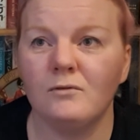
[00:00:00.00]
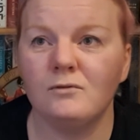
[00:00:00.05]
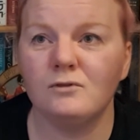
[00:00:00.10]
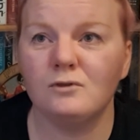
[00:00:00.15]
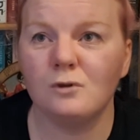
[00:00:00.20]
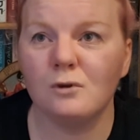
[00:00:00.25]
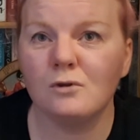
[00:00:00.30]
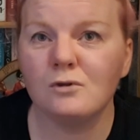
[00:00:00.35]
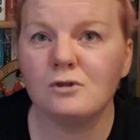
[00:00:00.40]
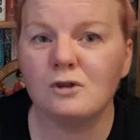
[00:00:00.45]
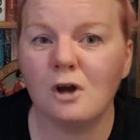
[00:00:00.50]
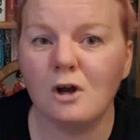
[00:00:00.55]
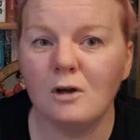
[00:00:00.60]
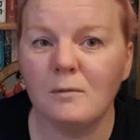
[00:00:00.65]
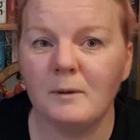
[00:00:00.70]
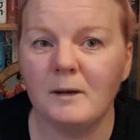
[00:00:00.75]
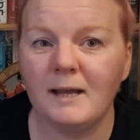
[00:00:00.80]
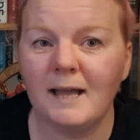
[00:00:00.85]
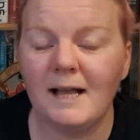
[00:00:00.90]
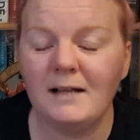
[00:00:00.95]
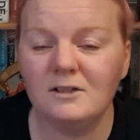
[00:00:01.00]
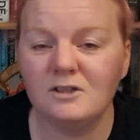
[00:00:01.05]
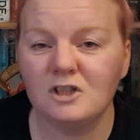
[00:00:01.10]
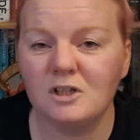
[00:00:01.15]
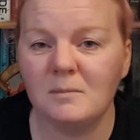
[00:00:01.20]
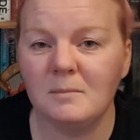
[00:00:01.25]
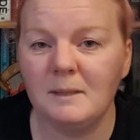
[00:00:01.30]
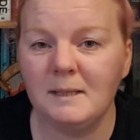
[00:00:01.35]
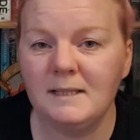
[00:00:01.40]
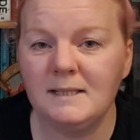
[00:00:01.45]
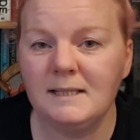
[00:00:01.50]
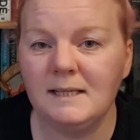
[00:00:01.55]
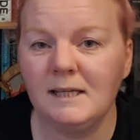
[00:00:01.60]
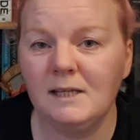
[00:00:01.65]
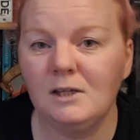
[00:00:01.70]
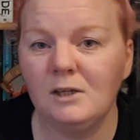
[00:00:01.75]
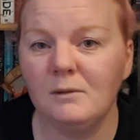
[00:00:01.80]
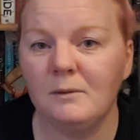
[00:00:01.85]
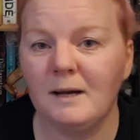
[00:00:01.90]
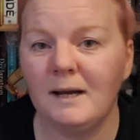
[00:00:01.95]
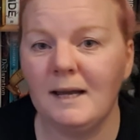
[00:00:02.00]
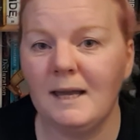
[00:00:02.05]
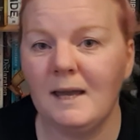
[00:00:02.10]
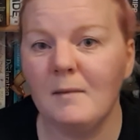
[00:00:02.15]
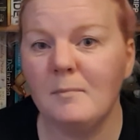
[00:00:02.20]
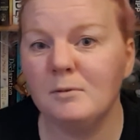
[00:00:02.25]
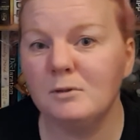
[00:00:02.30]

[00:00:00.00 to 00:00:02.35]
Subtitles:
does talk about LGBTQIA